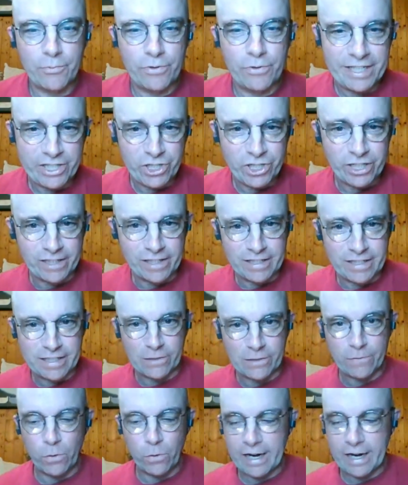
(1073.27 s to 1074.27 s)
were pretty
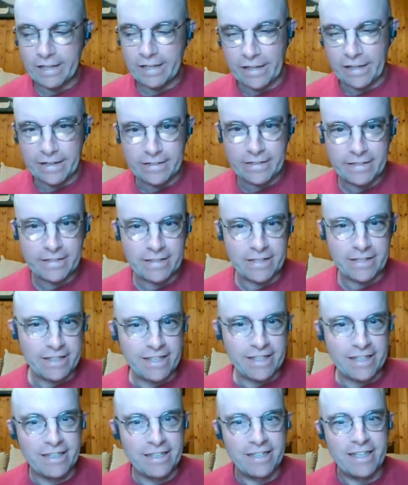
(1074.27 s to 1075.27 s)
chinless and foreheadless.
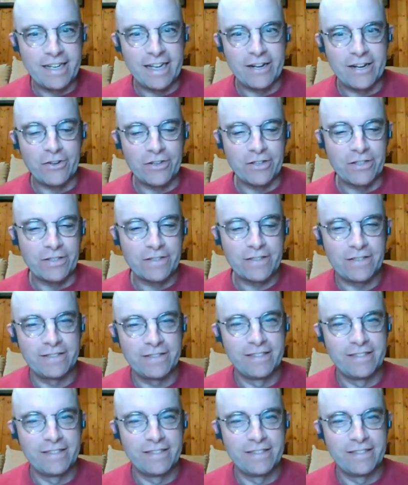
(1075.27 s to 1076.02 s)
The uh, right,